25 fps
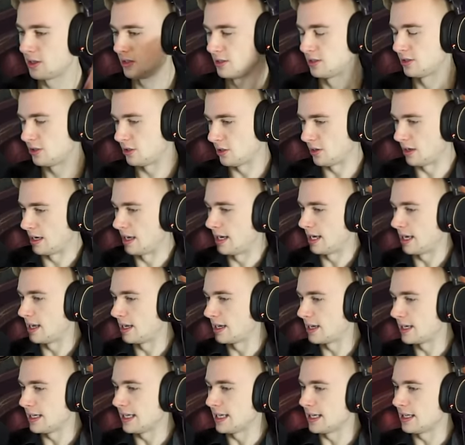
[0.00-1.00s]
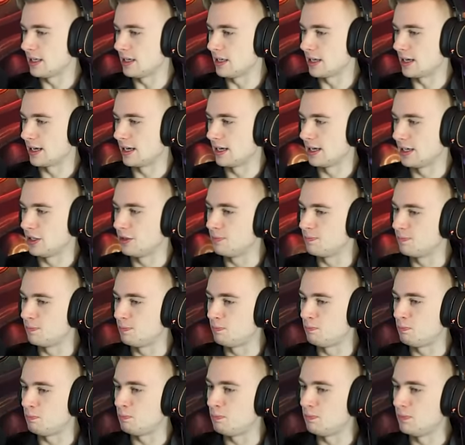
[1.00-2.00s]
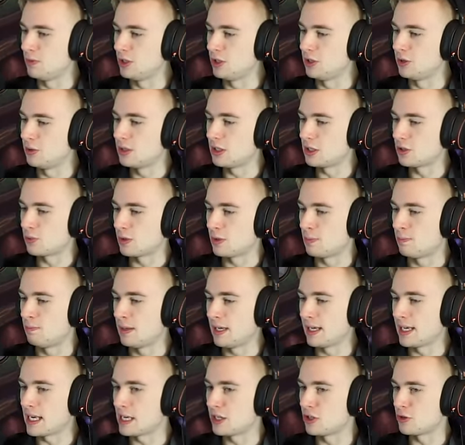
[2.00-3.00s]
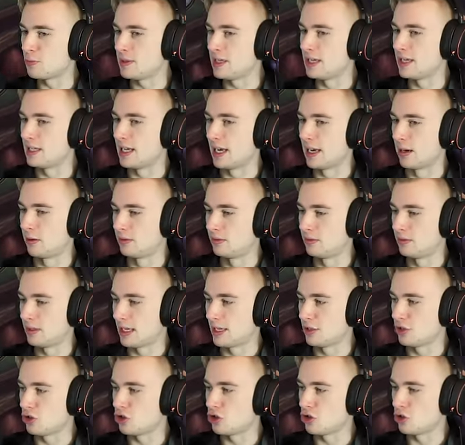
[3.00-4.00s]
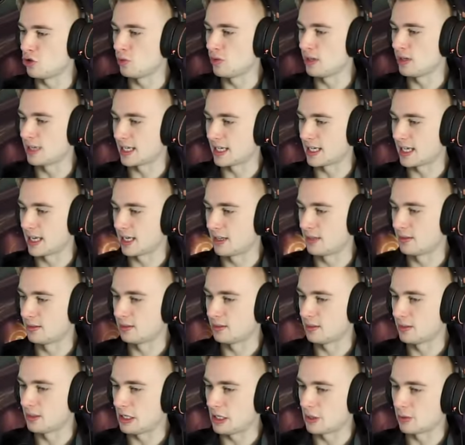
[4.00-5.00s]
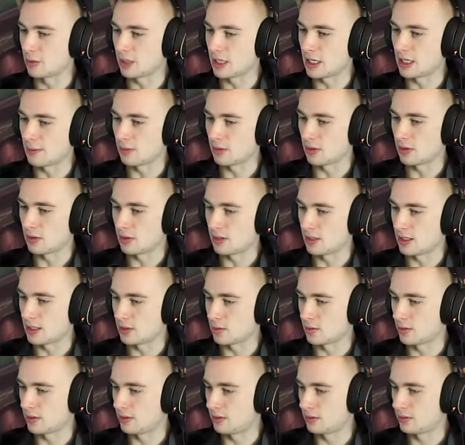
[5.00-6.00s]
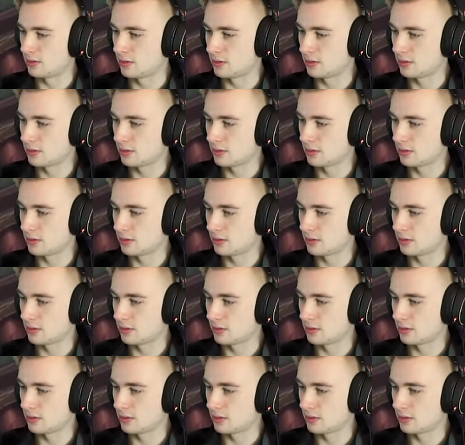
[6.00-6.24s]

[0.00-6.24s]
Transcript: So I, I gotta get uh, units with big HP down as soon as I can. Secret Keeper, this one.